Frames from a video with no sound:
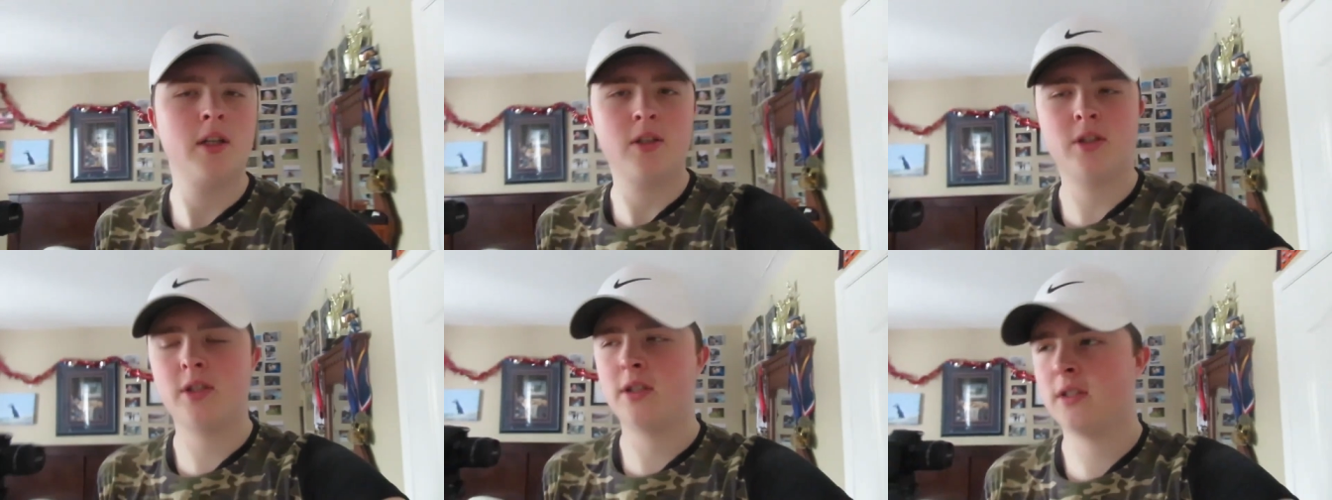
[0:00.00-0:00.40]

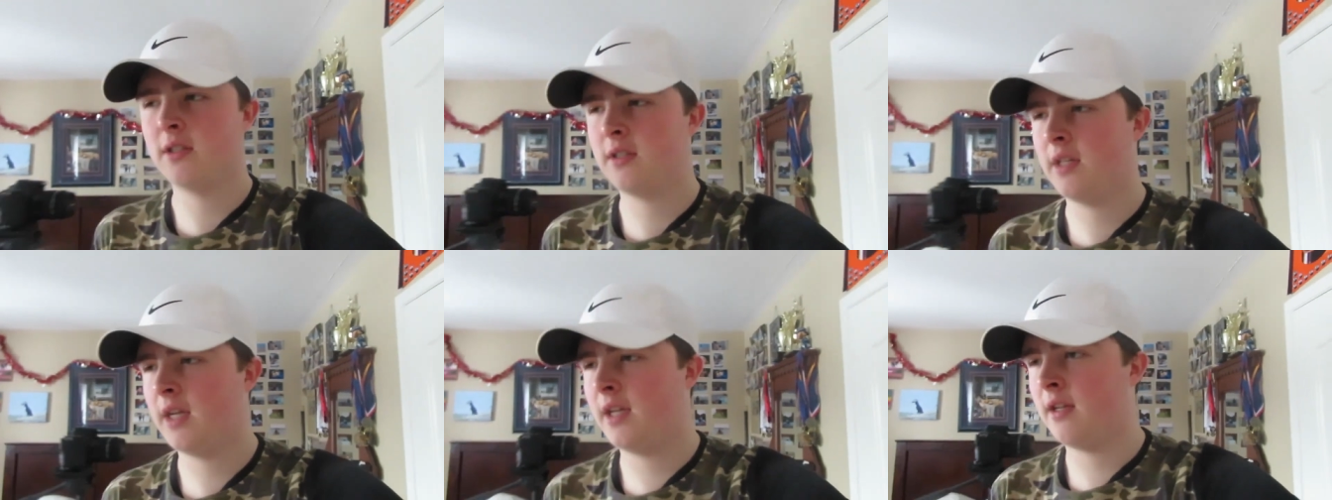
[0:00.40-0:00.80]
just to
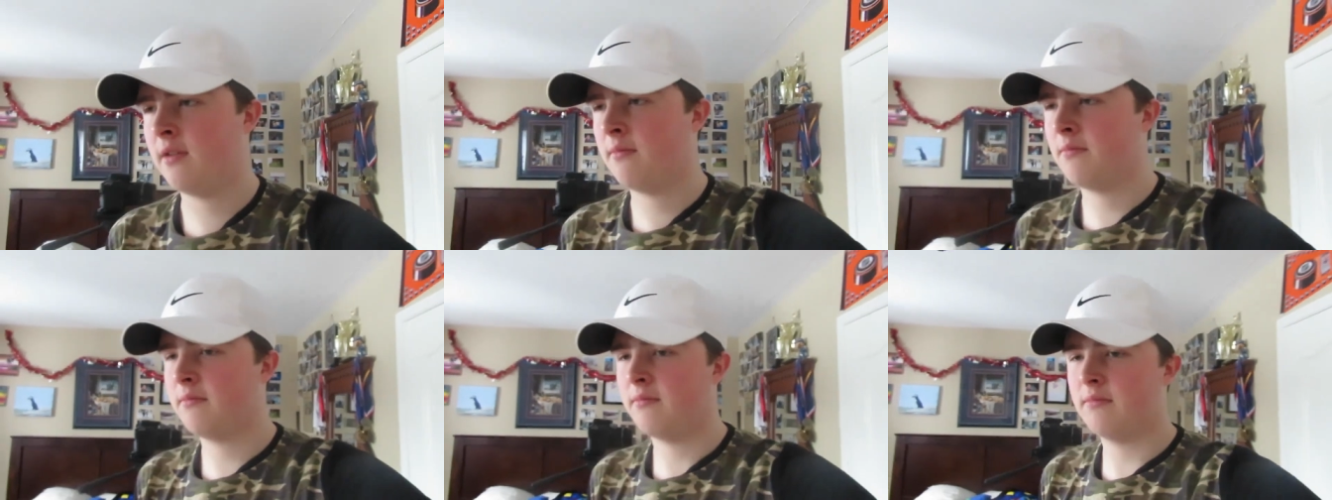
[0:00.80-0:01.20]

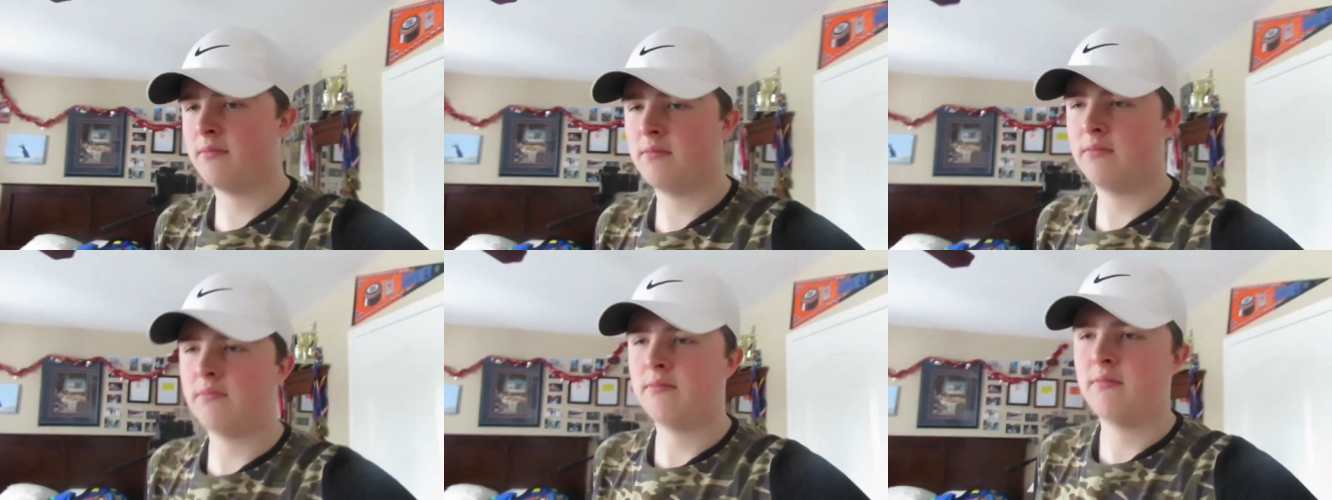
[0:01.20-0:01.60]
say,
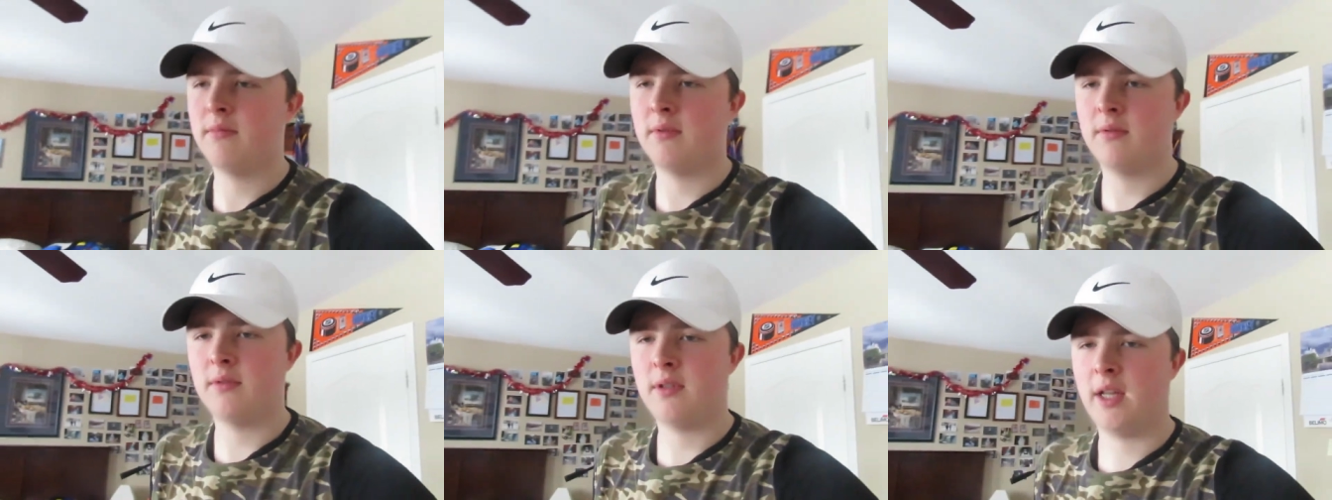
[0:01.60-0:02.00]

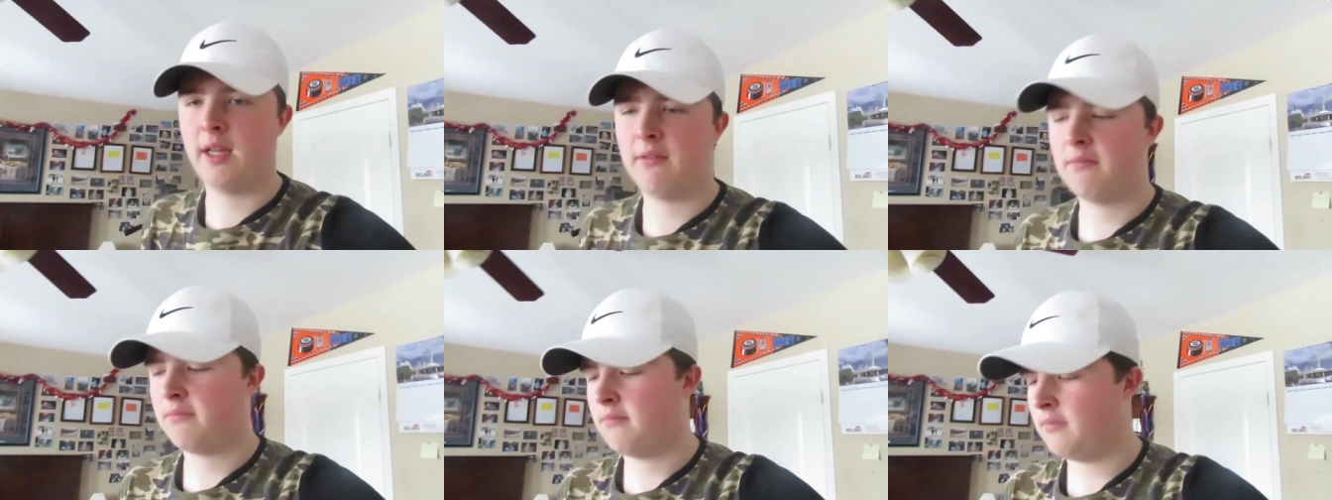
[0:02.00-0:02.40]

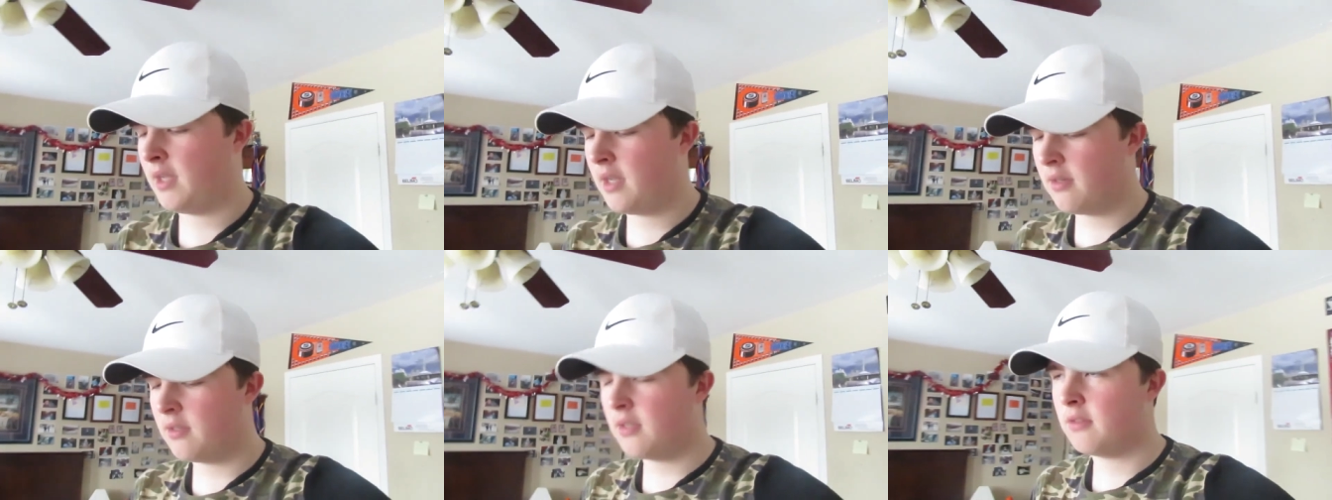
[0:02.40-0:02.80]
like,
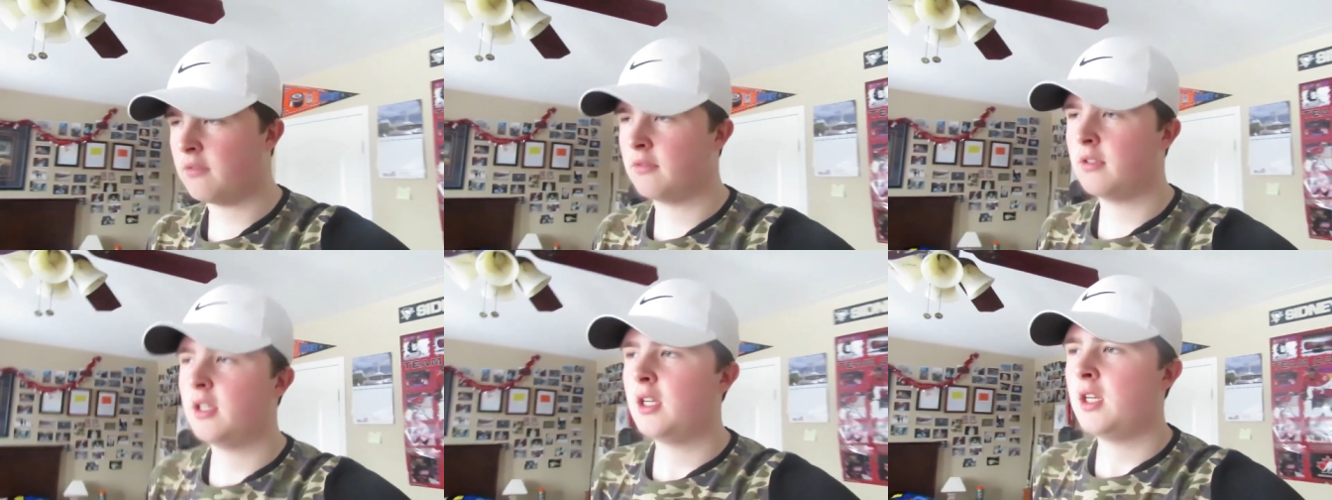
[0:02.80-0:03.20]
I don't know.